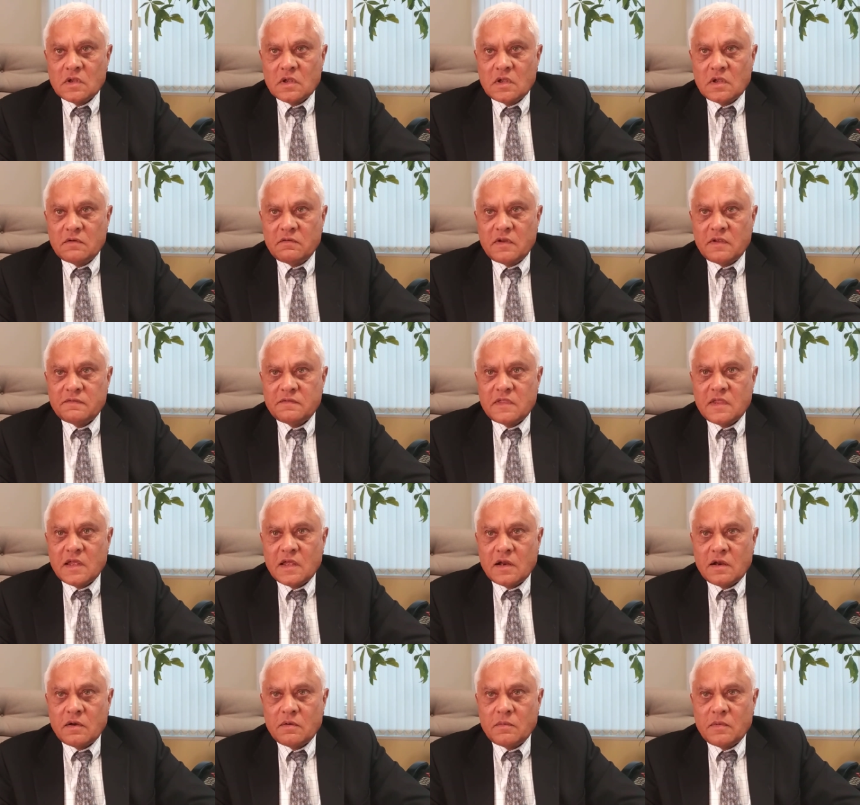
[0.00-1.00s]
Even if they
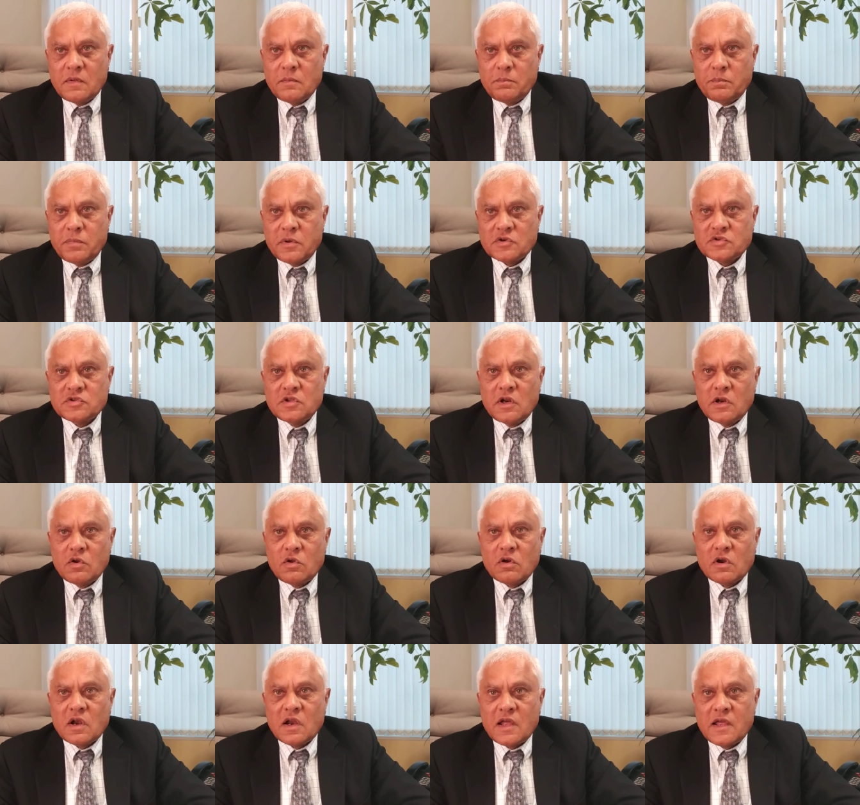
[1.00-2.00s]
are personally
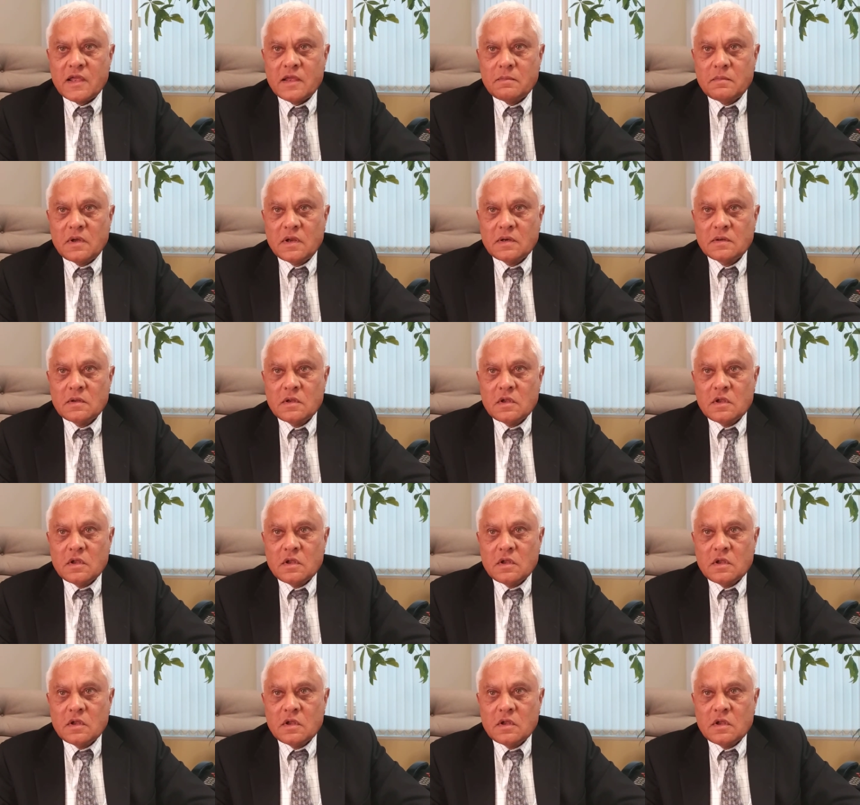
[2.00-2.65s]
not liable,